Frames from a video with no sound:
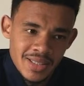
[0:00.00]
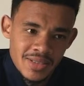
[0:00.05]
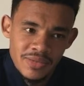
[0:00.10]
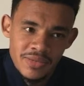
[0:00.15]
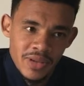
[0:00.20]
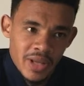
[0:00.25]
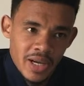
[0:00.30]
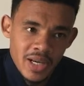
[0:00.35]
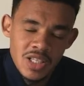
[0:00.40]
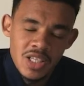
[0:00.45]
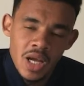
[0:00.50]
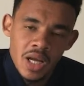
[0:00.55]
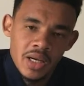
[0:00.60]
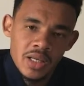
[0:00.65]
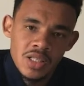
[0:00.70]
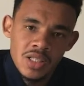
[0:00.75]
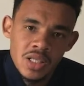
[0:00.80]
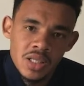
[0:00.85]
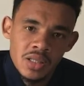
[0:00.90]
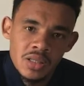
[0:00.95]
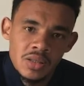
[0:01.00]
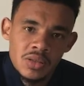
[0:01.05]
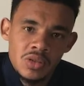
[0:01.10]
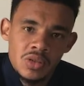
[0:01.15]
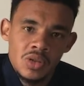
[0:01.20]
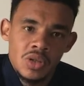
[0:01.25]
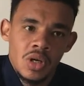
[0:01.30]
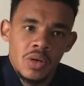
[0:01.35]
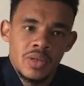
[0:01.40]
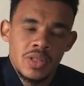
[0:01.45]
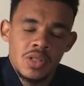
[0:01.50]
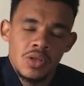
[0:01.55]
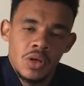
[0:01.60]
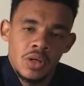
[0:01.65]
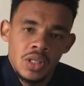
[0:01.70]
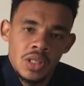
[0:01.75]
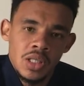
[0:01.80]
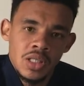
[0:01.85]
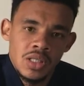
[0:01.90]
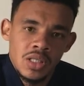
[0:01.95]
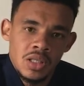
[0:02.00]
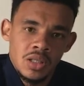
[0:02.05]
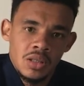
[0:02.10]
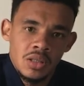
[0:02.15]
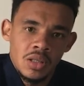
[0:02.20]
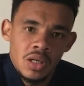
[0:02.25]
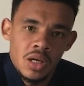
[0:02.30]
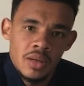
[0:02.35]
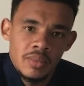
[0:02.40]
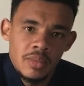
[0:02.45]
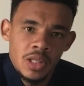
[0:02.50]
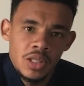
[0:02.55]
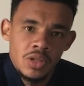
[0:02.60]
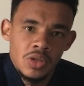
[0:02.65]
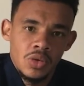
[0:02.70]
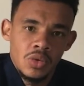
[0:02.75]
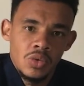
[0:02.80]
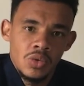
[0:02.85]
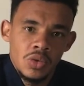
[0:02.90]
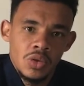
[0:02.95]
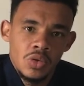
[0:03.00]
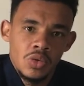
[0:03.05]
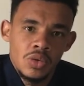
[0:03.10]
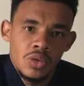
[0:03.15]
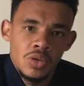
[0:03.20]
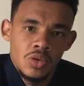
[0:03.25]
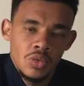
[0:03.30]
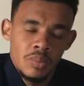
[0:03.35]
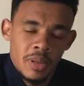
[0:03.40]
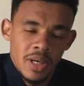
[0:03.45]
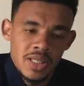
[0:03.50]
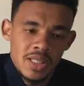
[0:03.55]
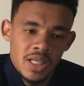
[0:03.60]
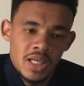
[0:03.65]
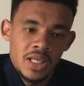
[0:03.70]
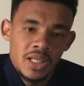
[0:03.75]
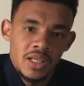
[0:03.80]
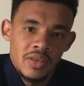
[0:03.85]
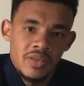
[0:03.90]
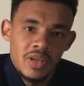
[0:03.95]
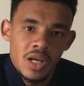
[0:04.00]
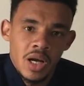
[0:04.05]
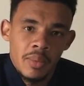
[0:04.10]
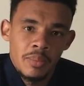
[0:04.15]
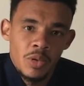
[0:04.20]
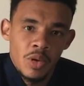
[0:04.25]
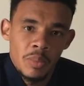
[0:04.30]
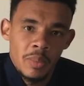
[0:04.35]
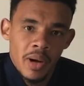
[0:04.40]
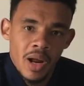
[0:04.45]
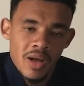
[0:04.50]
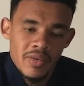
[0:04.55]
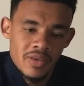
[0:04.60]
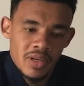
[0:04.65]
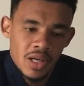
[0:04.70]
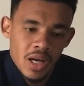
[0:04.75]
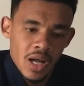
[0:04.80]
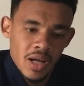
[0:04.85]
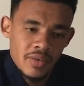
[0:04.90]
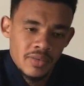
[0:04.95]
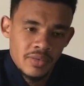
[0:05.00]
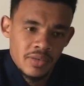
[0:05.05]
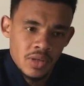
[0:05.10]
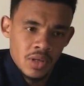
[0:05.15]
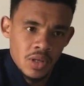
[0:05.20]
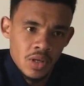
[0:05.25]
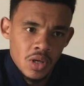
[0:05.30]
very challenging. You know, it's not easy. I mean, you're basically giving up your private life.